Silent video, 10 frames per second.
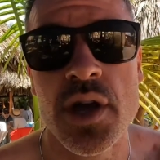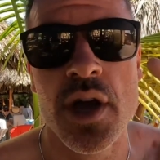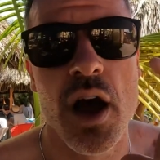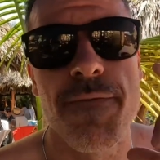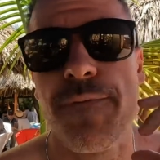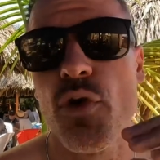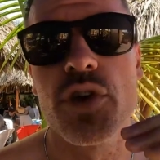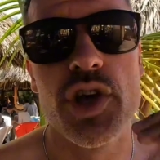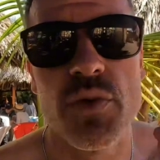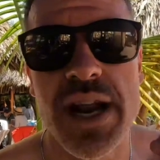a full
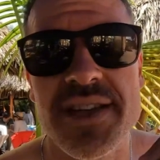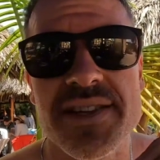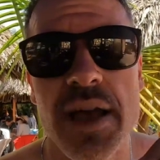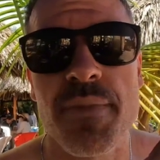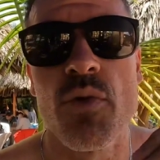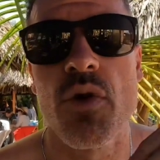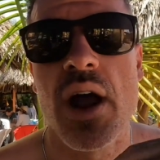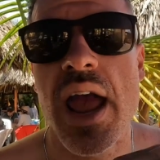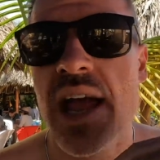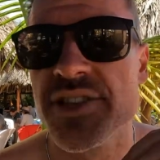Q&A segment where
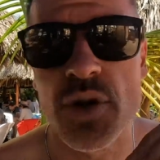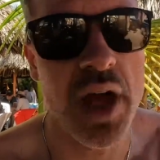I answer